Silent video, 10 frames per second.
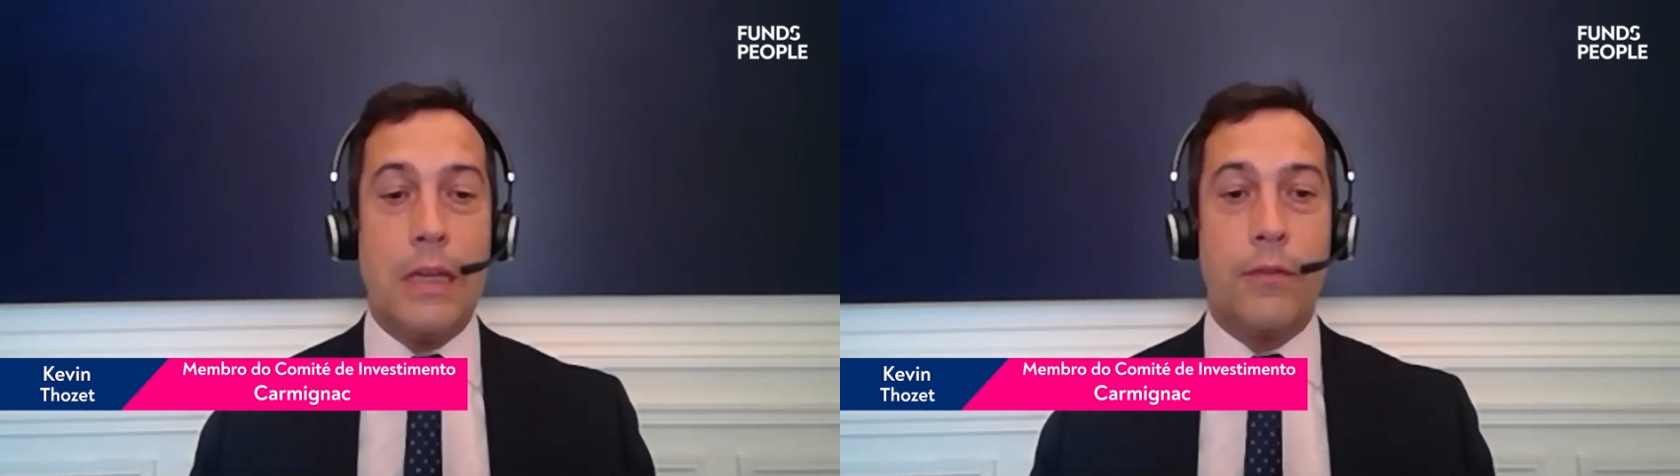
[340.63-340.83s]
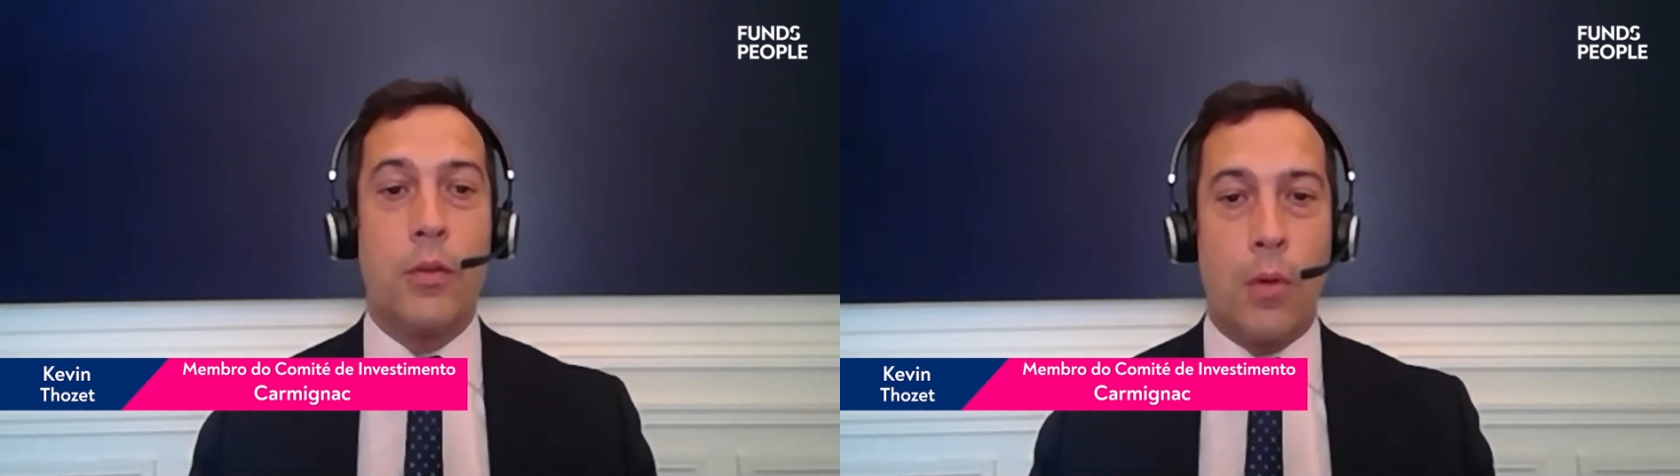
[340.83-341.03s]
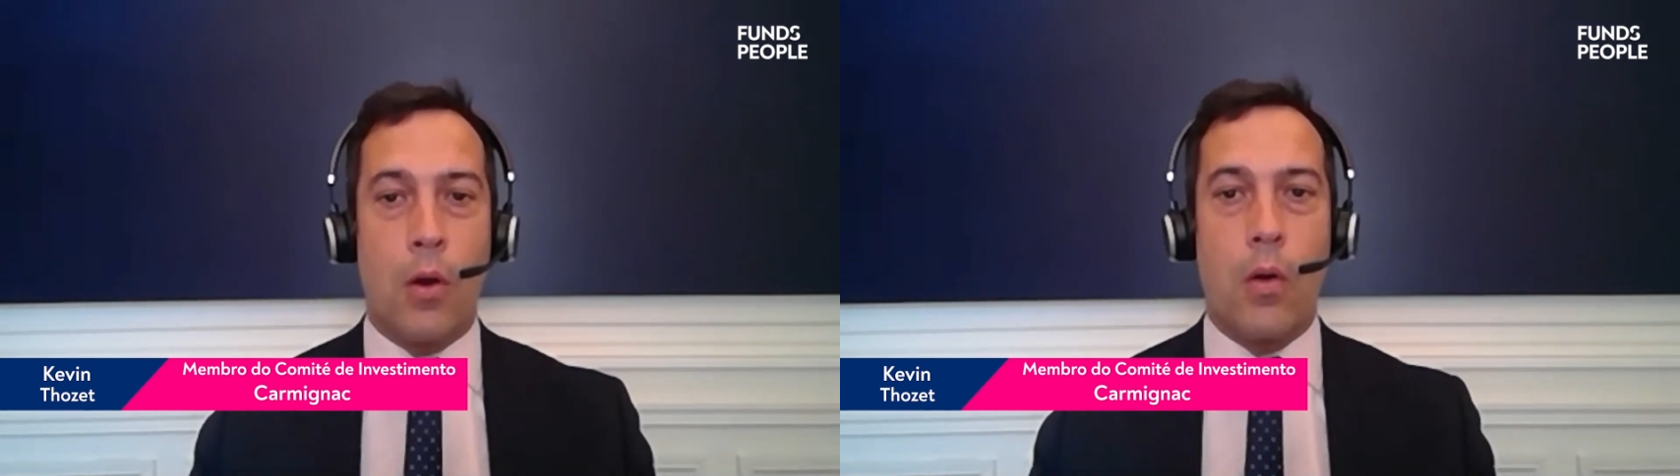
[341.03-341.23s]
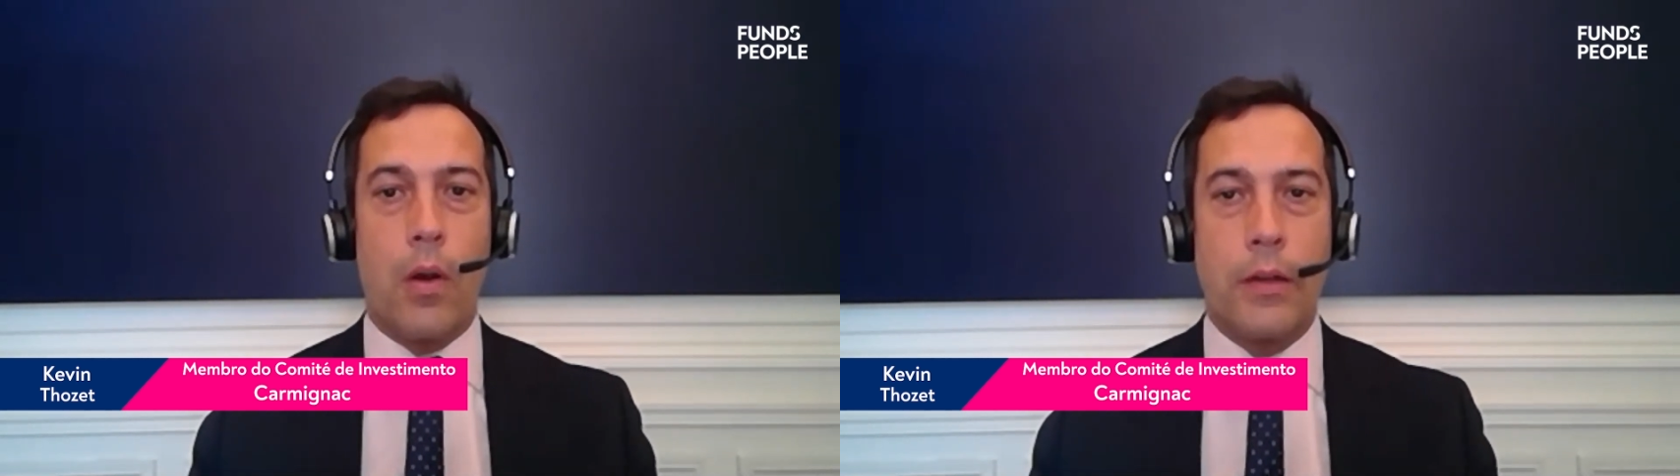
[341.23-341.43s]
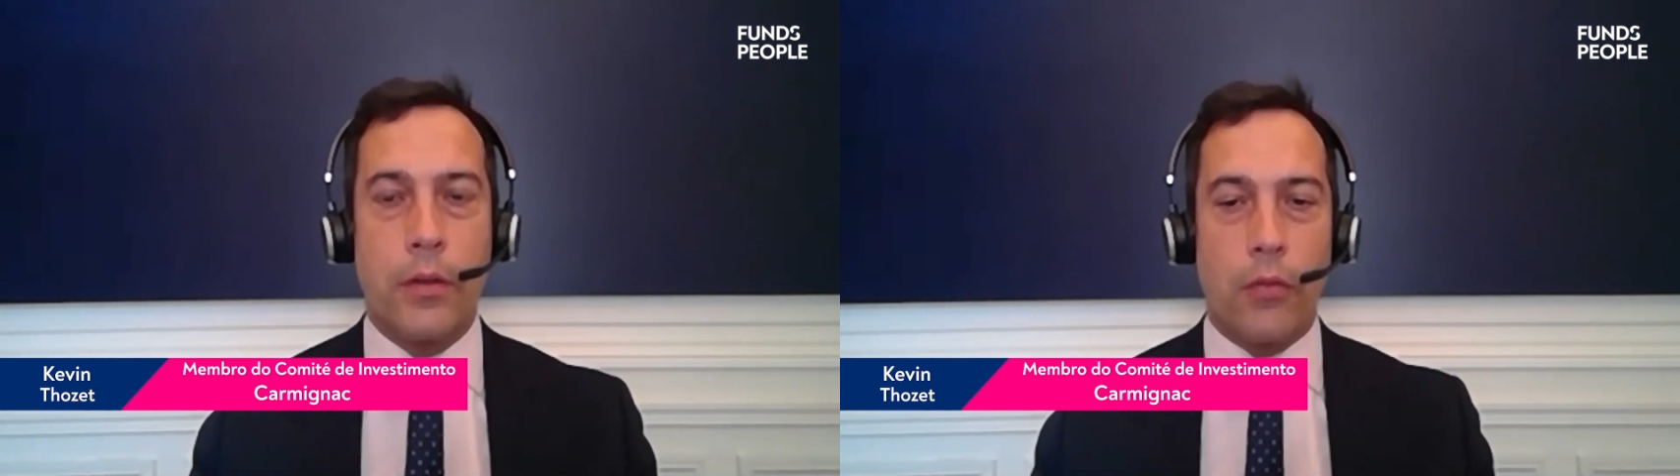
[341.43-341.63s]
even more
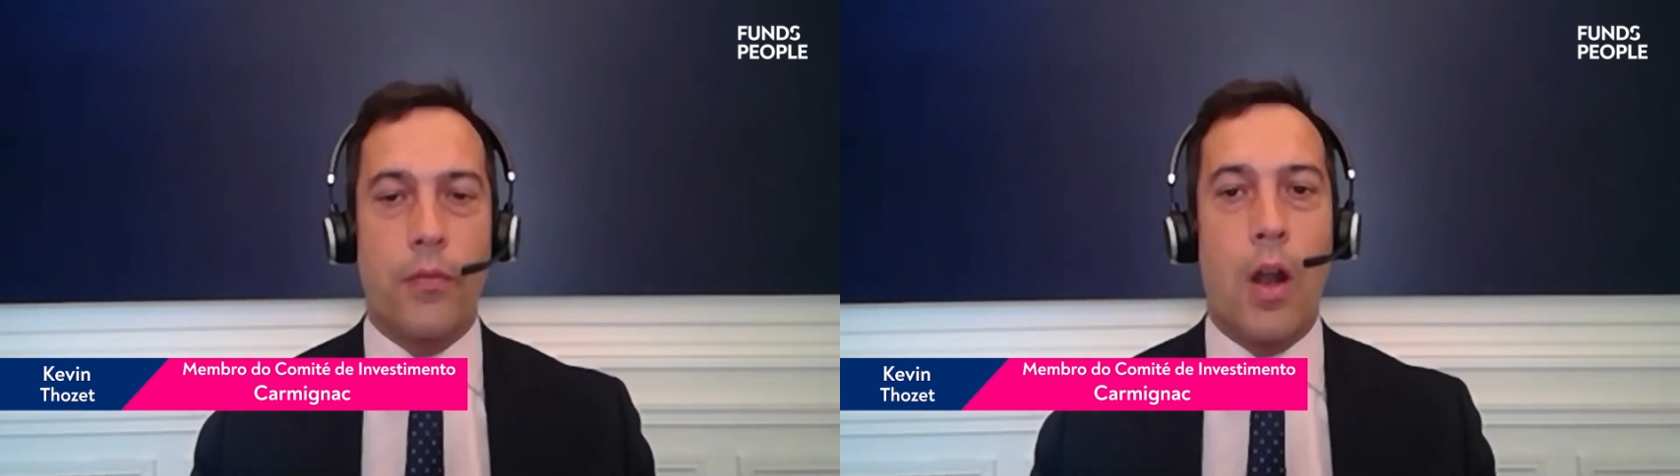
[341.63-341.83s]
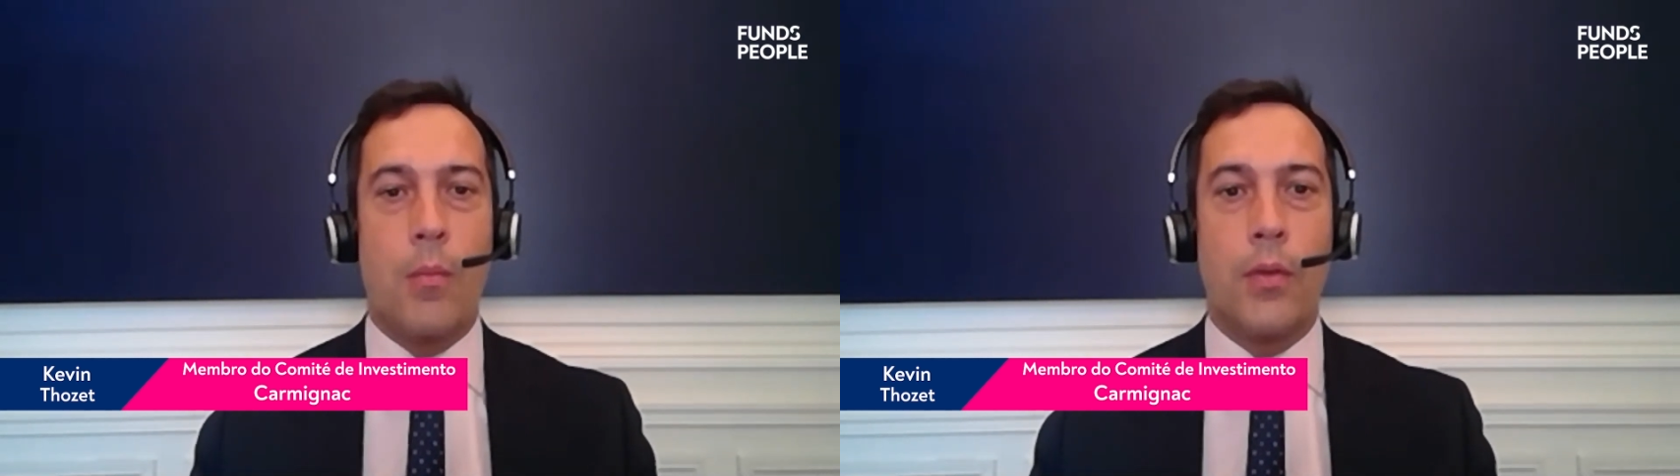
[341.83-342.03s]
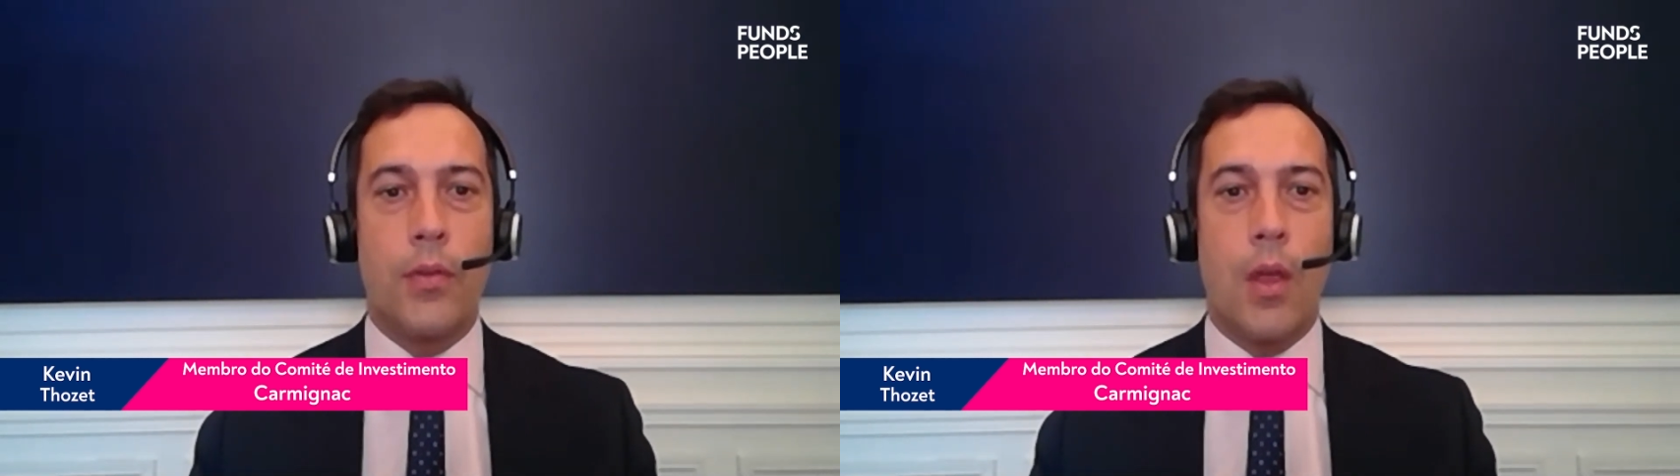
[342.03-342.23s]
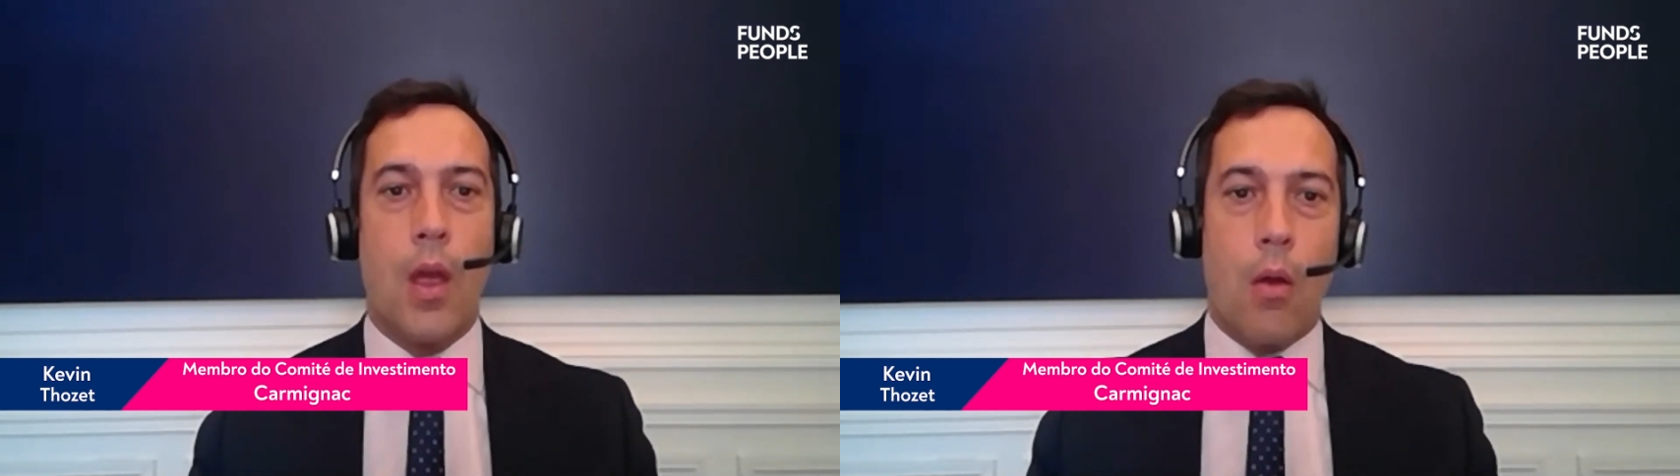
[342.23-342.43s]
in an environment